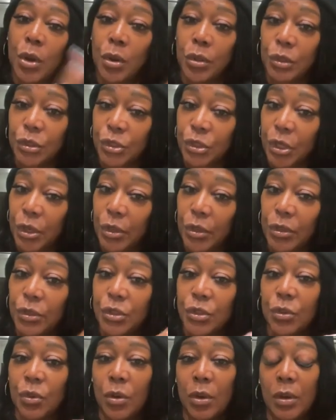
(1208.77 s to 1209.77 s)
go to
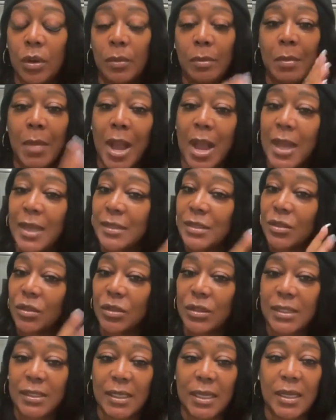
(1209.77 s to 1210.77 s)
church or mosque
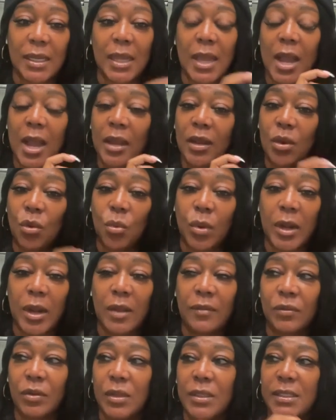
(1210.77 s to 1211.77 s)
or synagogue or
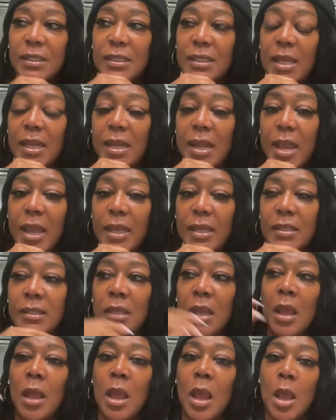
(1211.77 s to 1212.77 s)
whatever on Sundays,